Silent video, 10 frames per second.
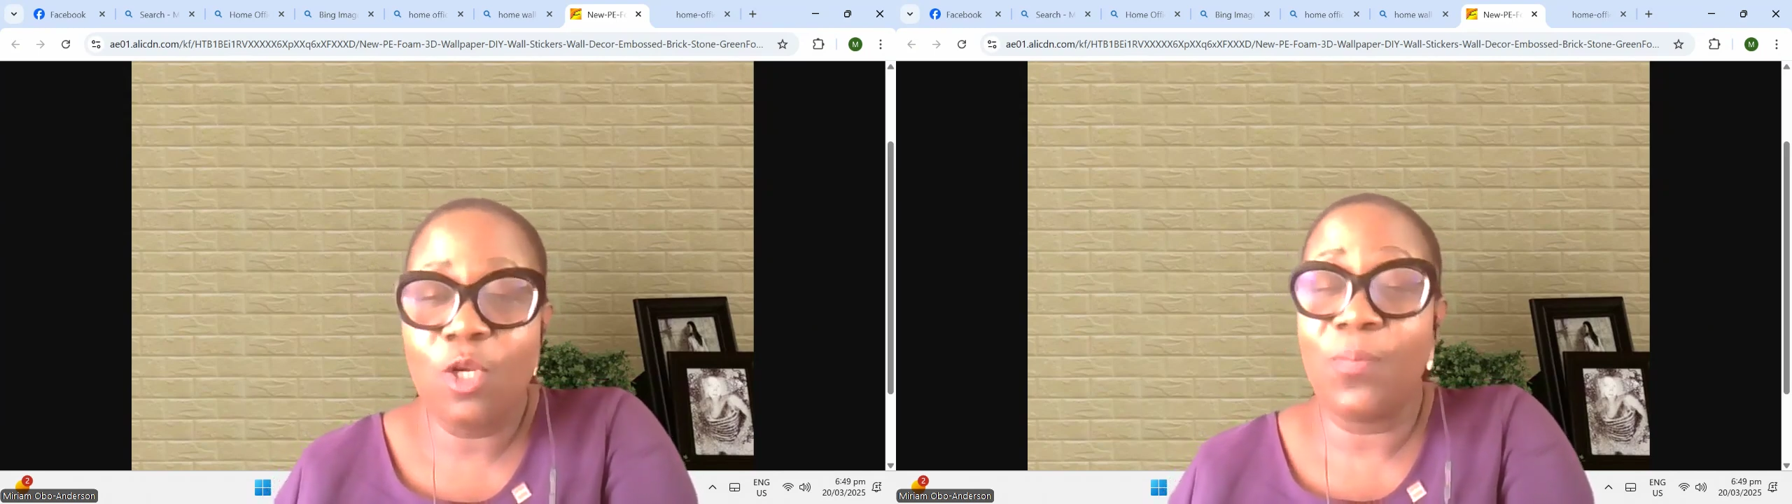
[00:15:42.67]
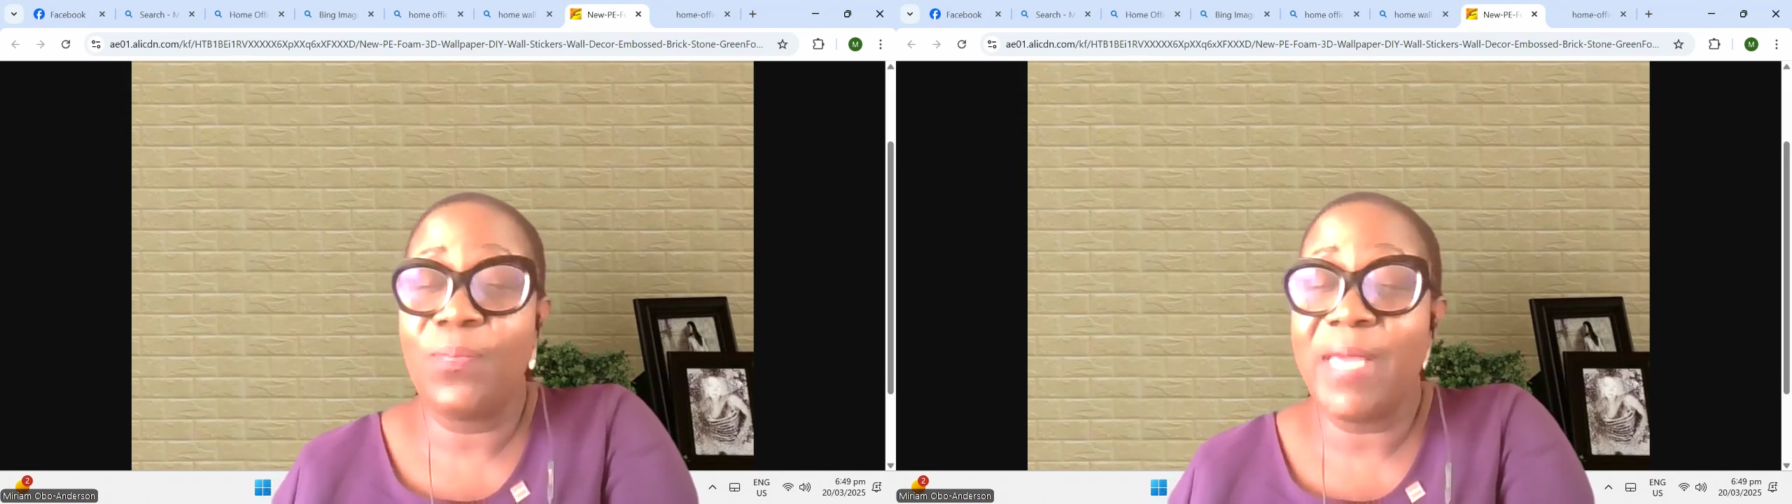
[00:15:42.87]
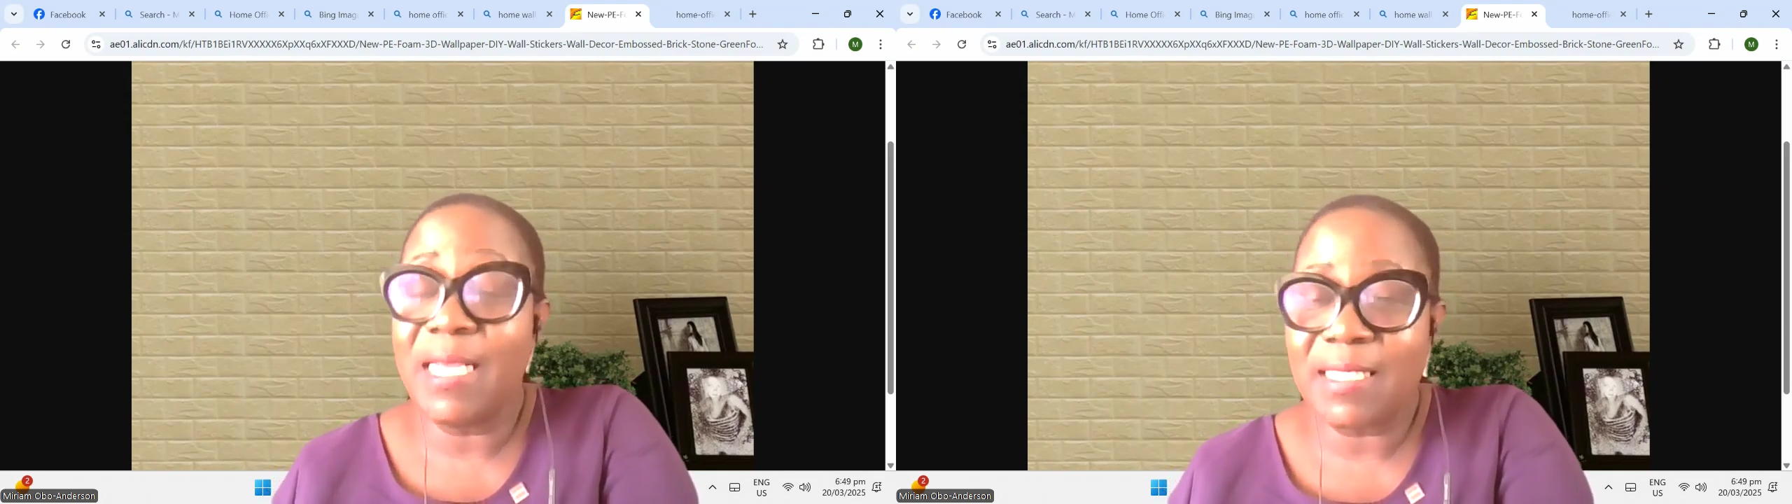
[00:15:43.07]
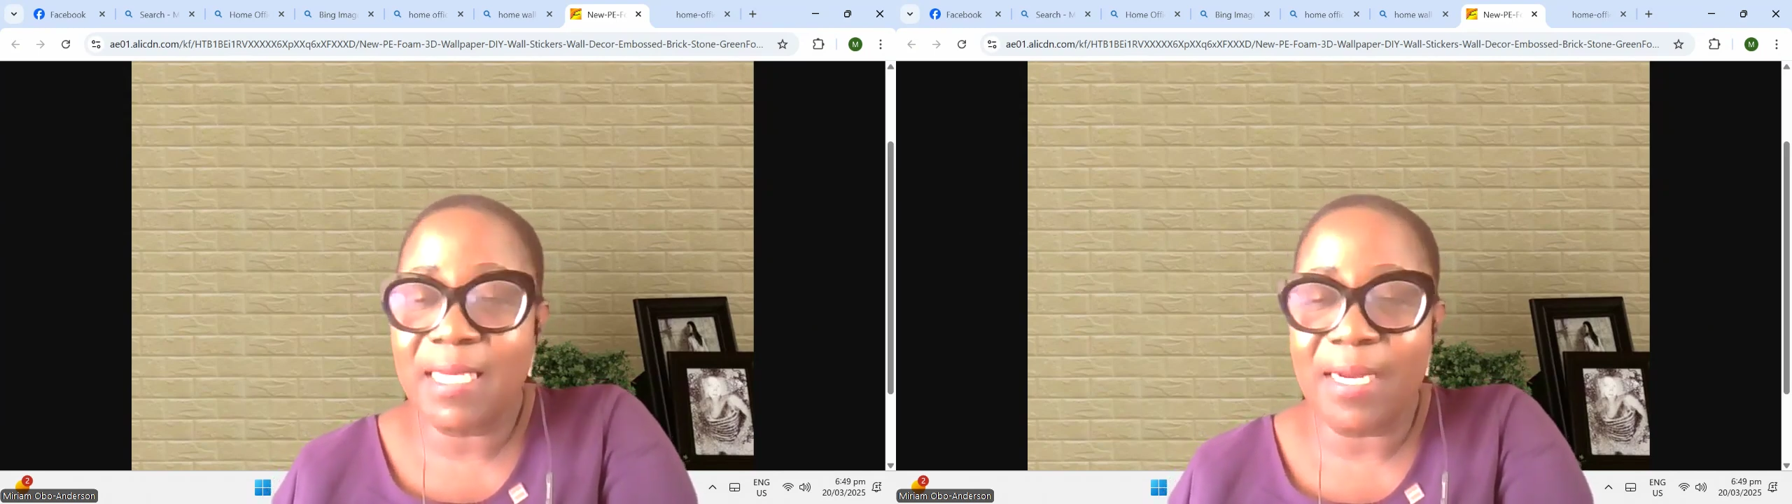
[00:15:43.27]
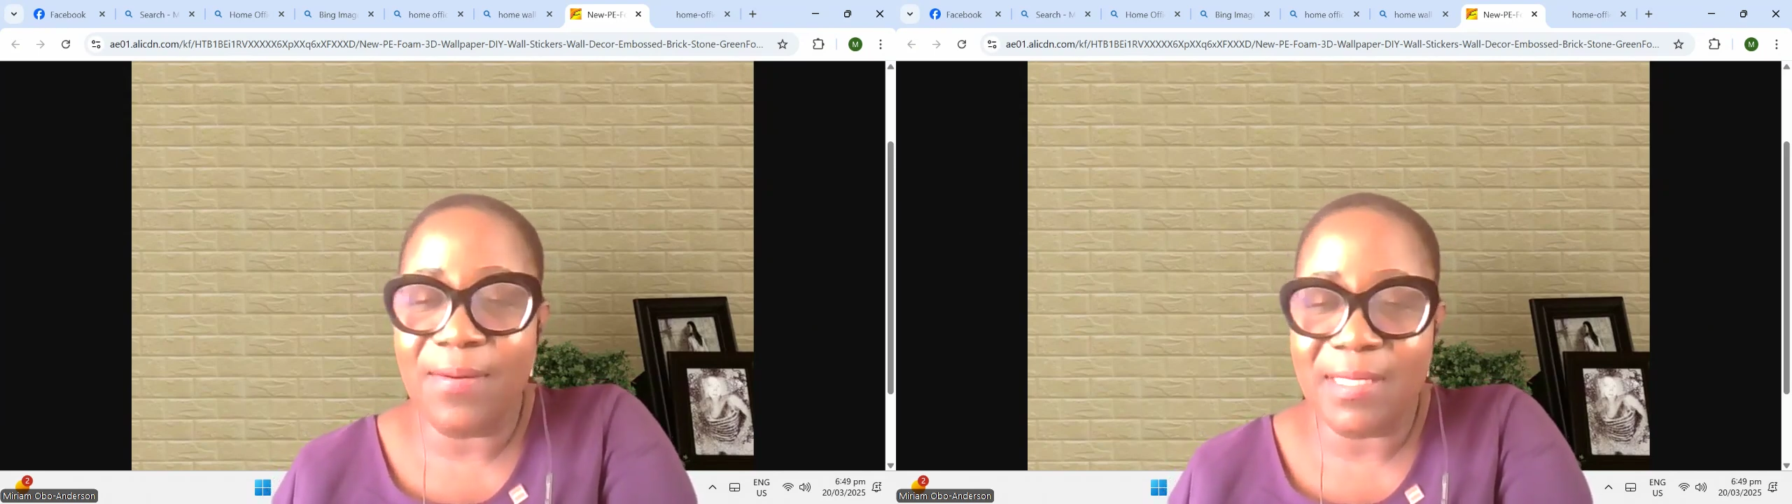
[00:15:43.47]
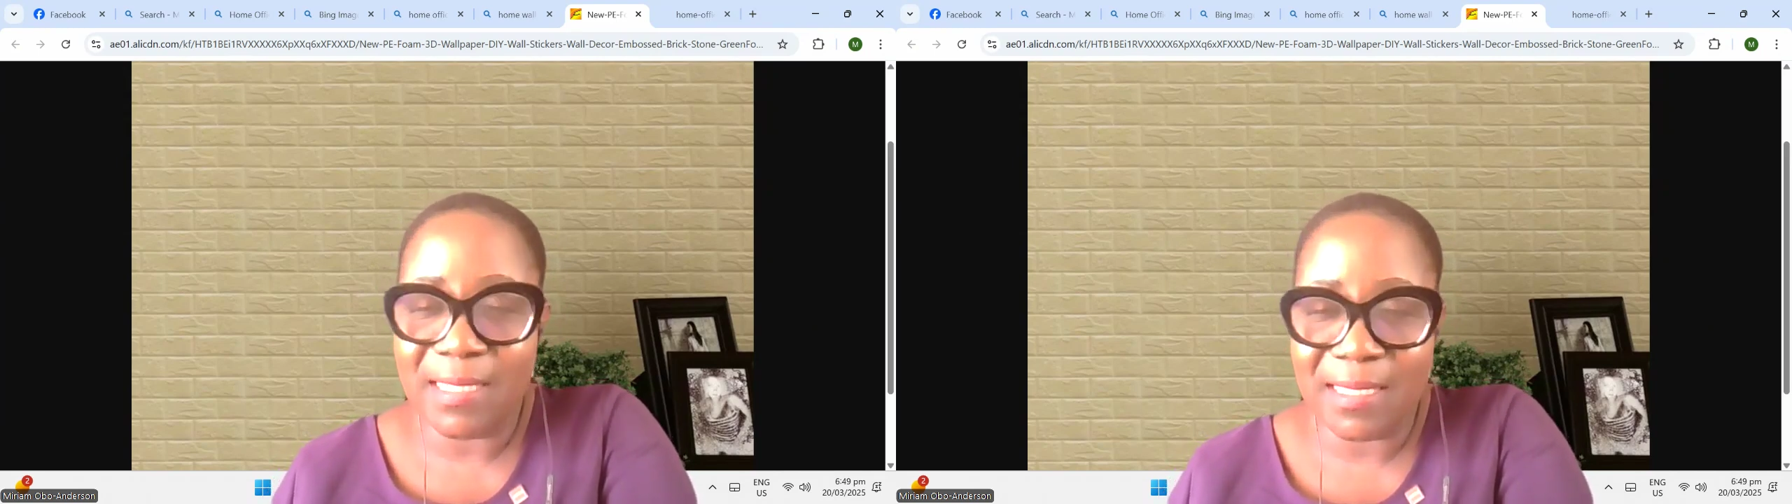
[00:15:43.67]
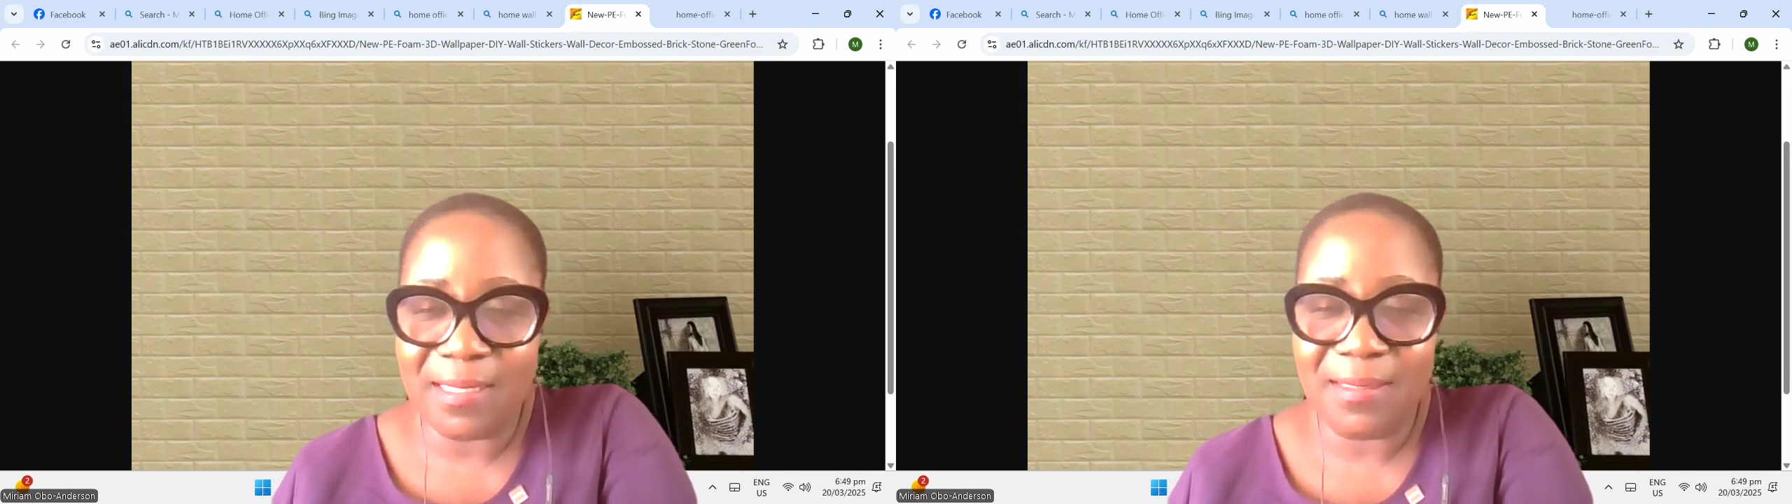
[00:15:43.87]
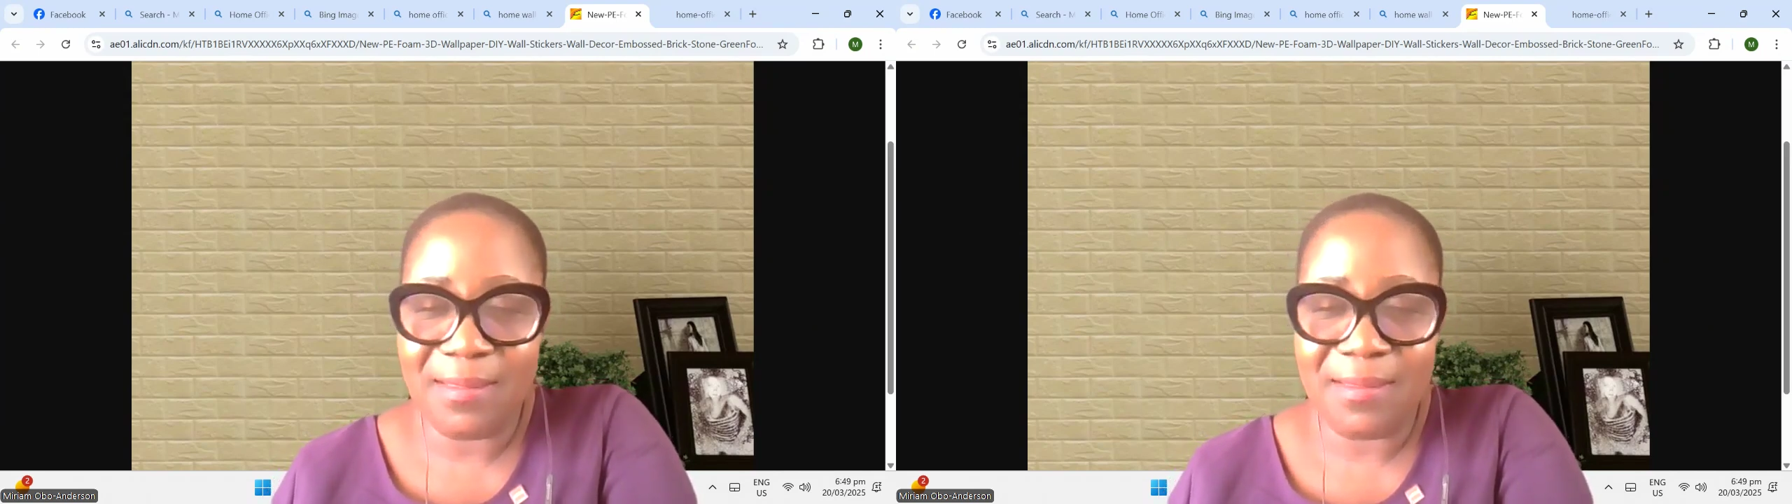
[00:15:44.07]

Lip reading: your base currency.